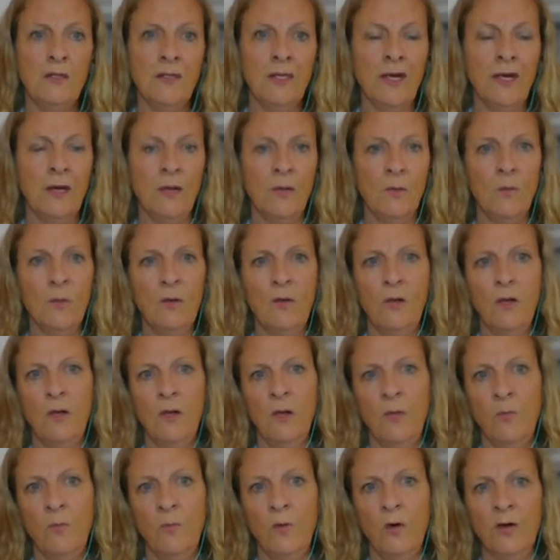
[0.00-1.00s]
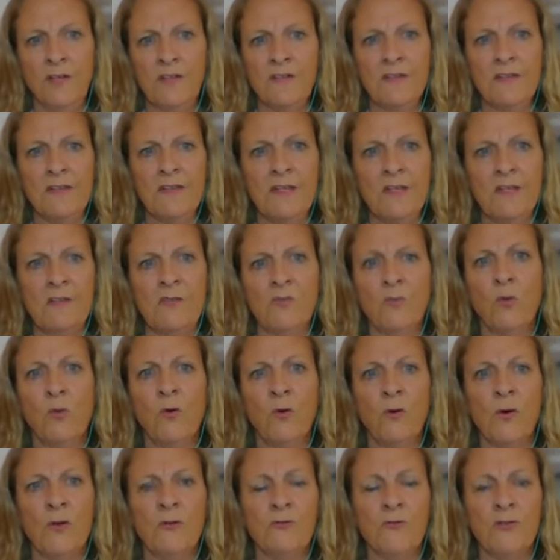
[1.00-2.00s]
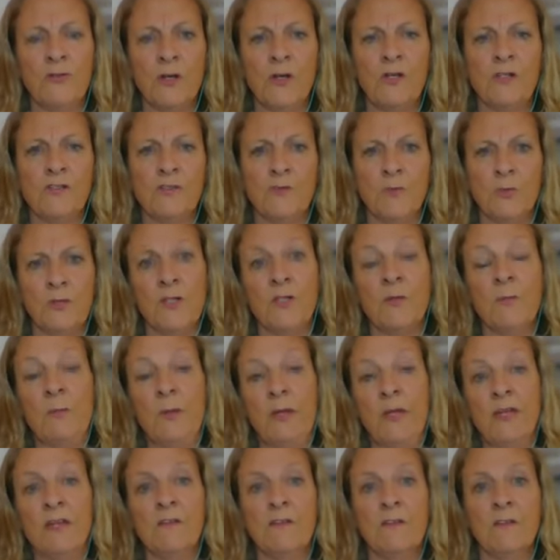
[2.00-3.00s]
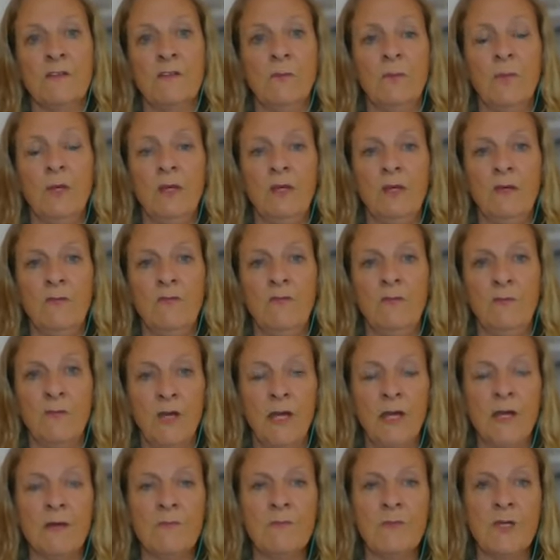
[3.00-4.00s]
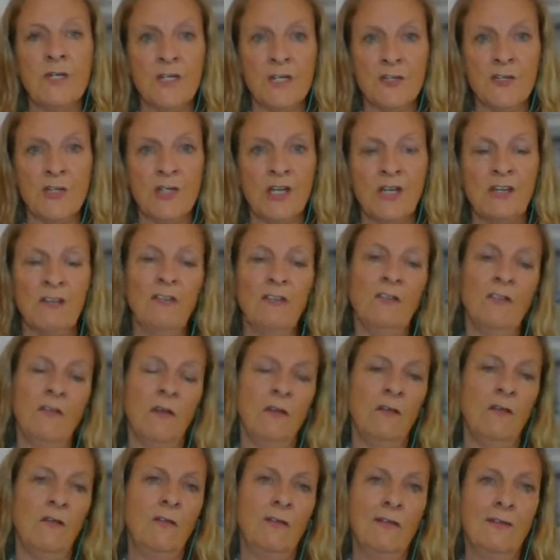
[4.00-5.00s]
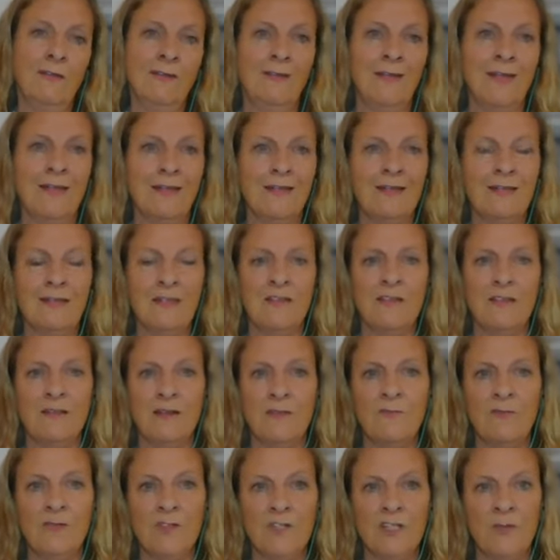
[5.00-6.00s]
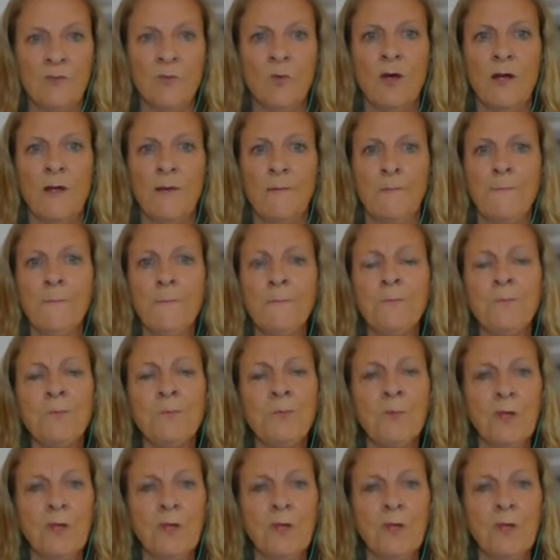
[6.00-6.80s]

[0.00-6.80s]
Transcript: Now, what is this war on drugs, which appears to be re-emerging since 1971?